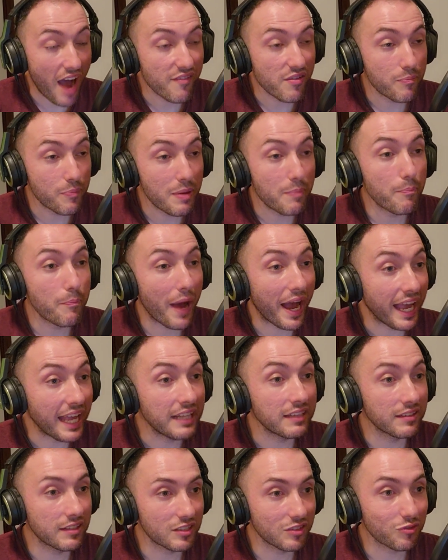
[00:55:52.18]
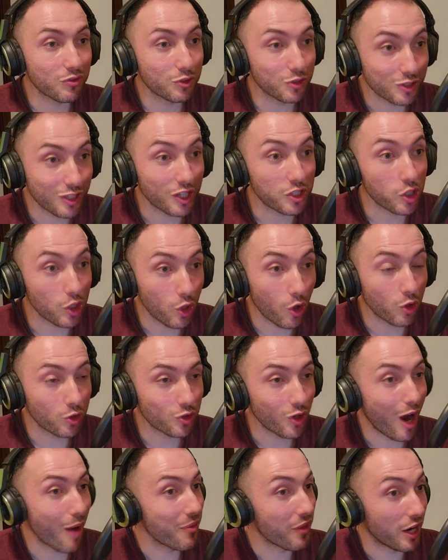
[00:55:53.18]
been painless for such a long
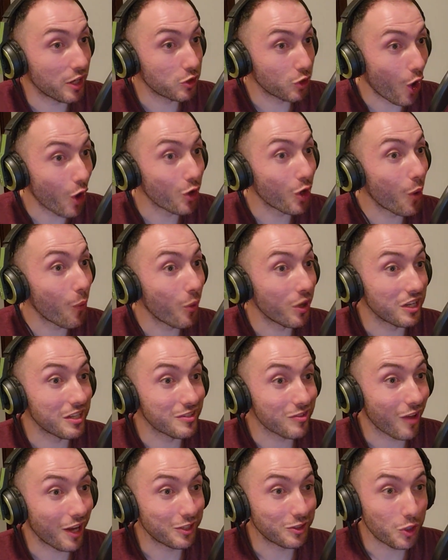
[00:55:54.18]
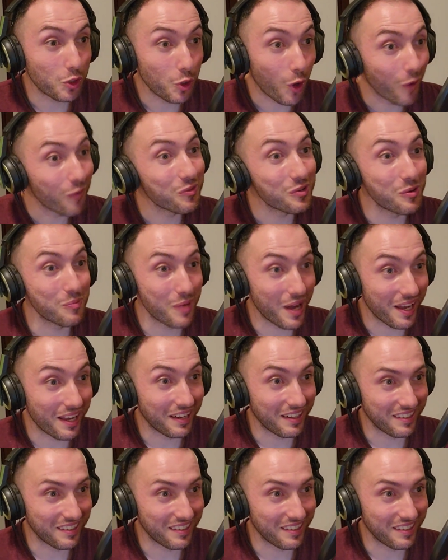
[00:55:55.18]
time that I don't know what it's like to not feel pain.